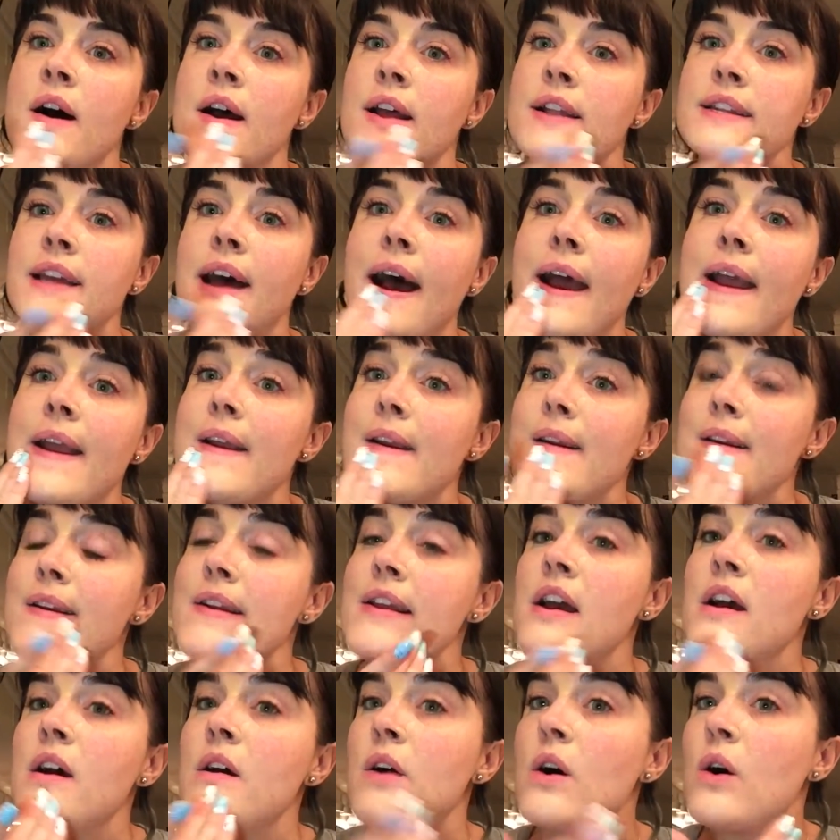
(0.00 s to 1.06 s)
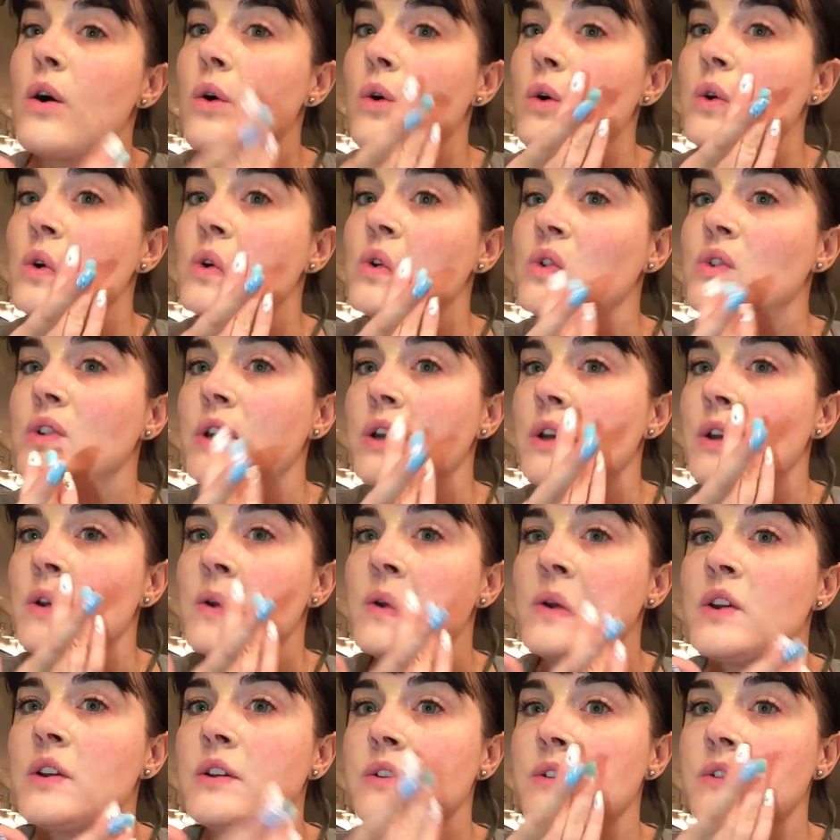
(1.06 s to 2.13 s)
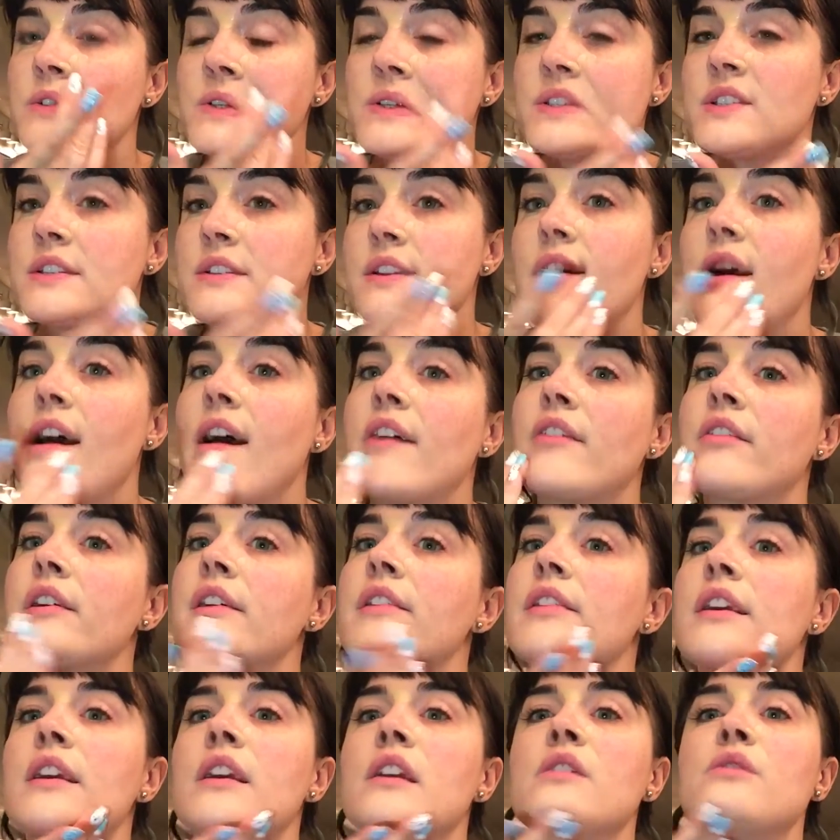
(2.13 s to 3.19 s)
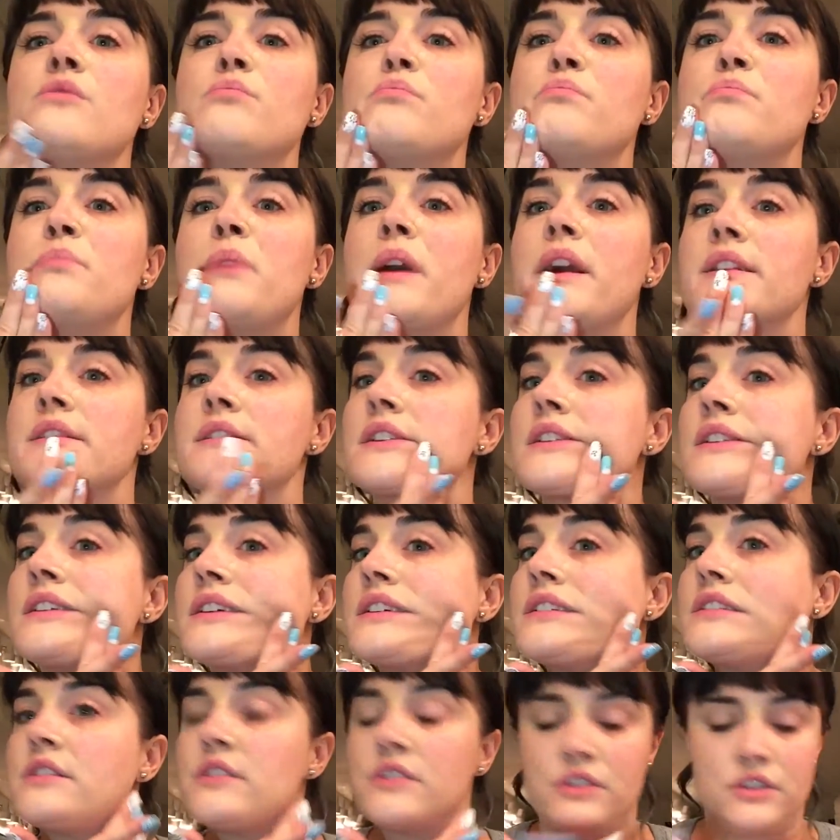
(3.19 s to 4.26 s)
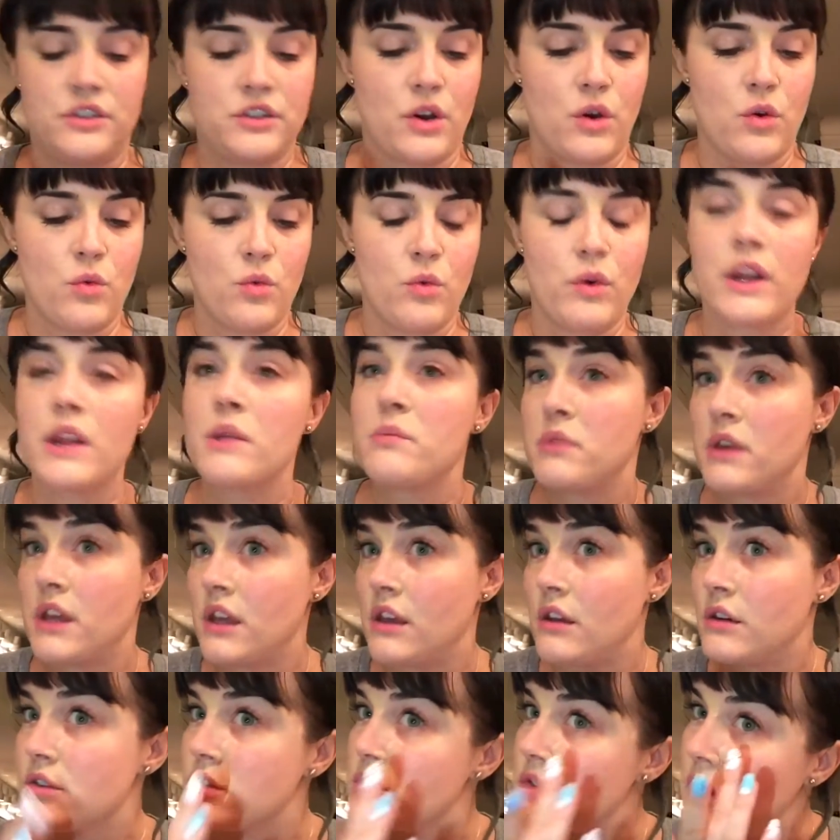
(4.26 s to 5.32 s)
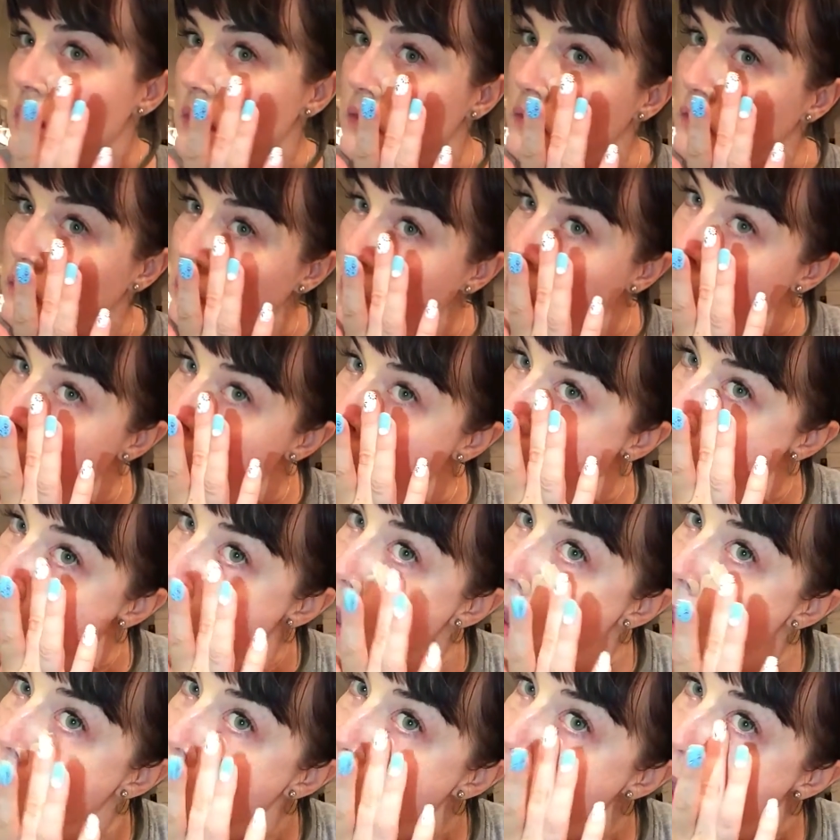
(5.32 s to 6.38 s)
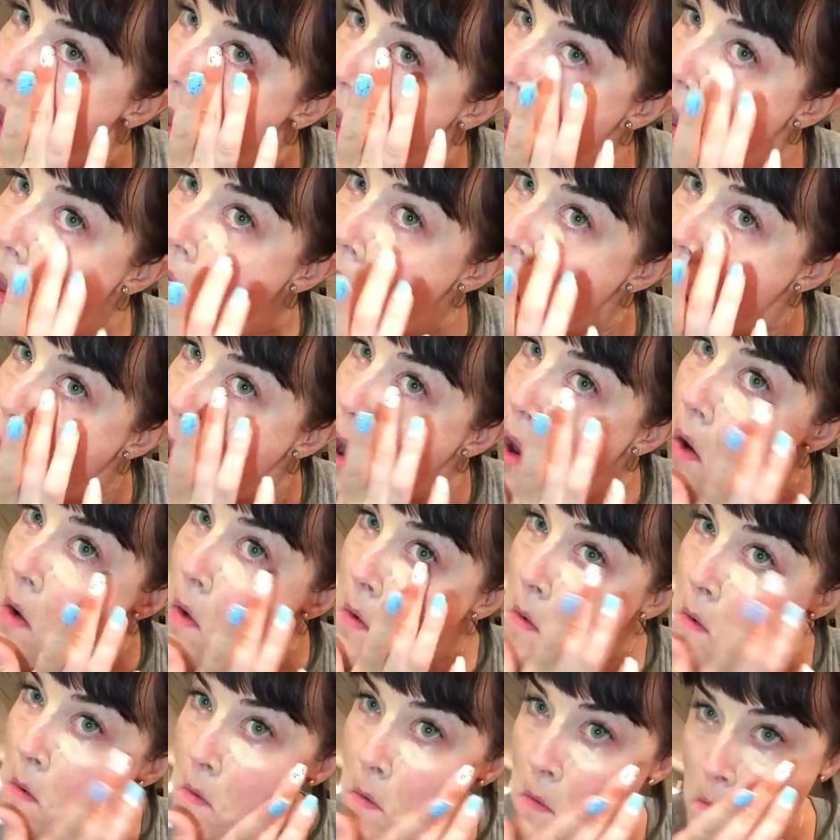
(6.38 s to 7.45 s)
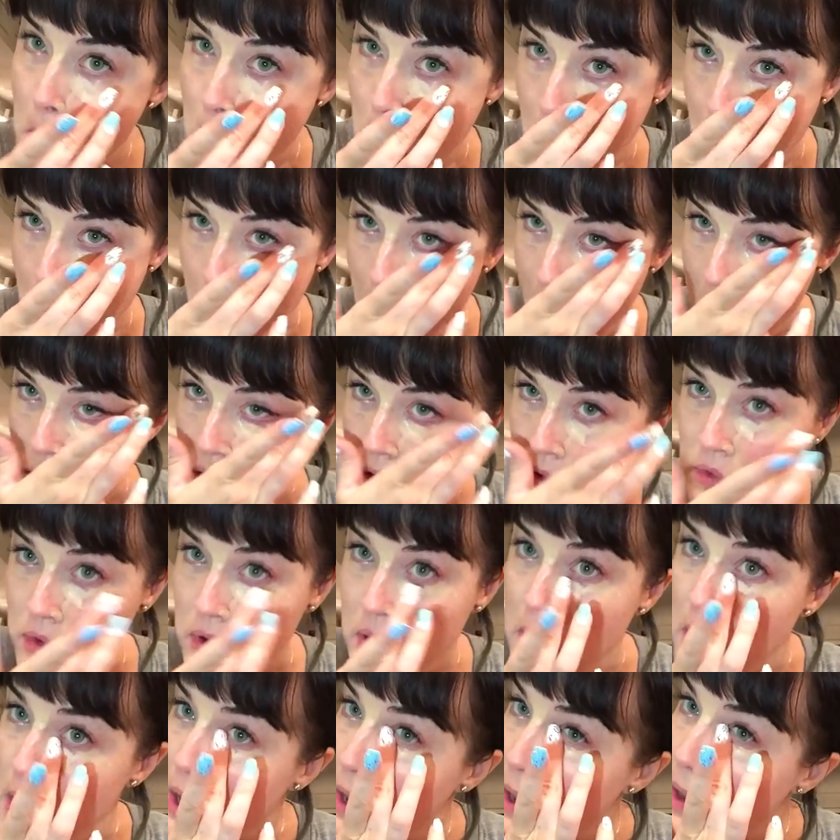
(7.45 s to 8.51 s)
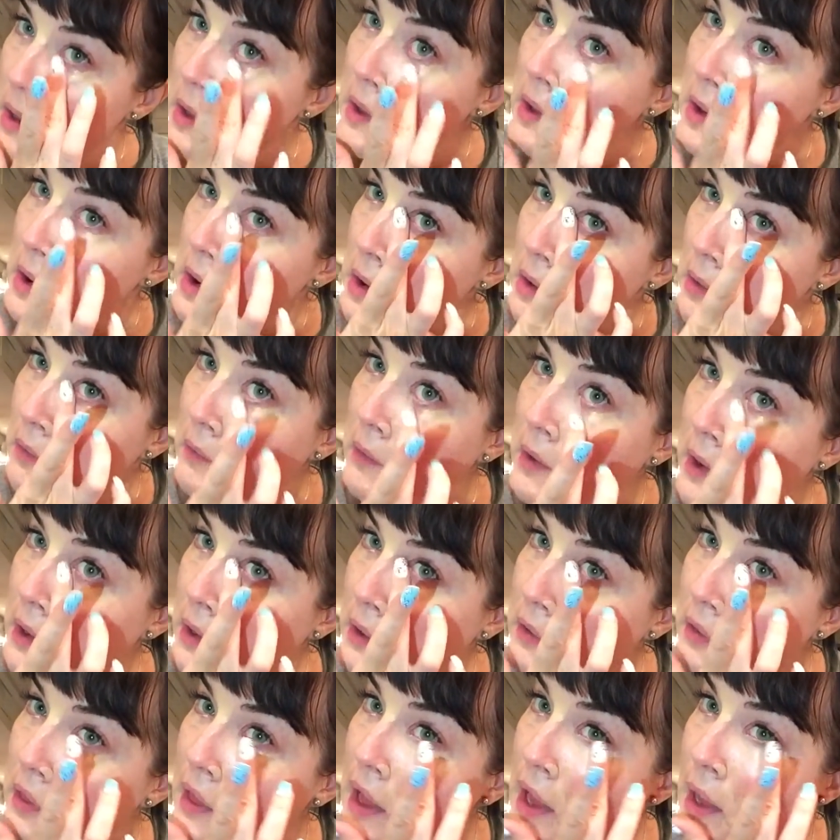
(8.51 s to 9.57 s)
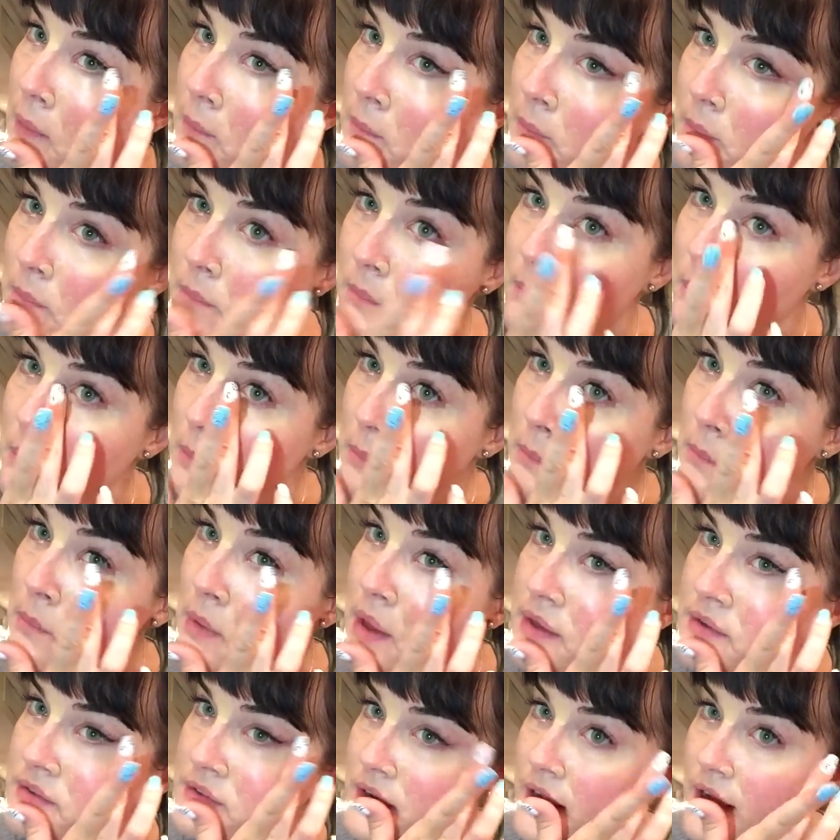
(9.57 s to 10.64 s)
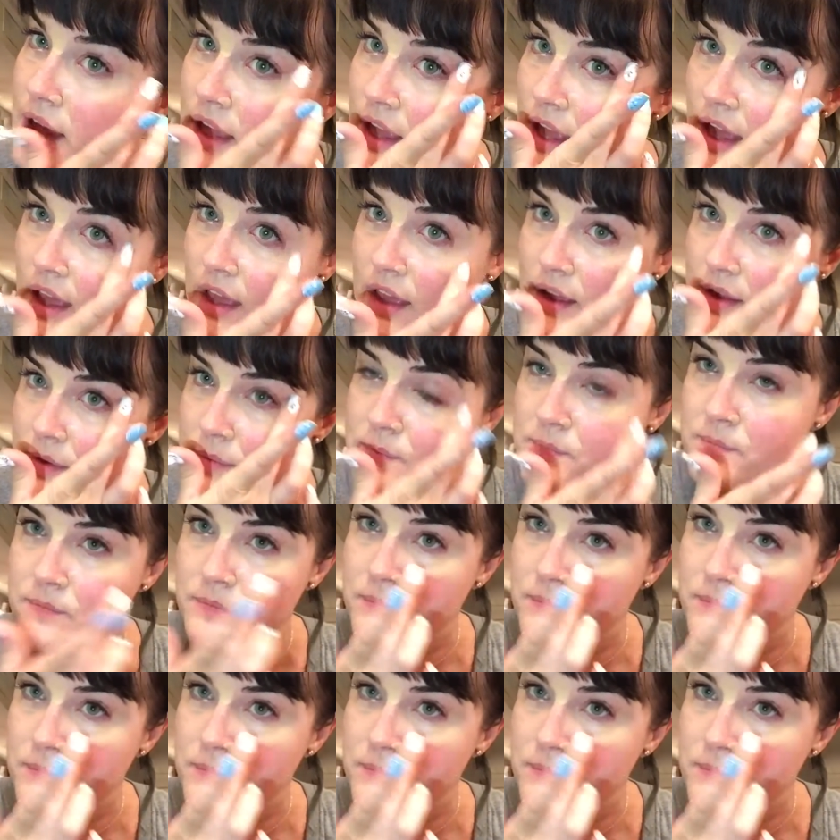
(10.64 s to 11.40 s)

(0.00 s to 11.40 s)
tired, old, just everything you basically don't want to be usually. So, you know, I try to correct that best I can.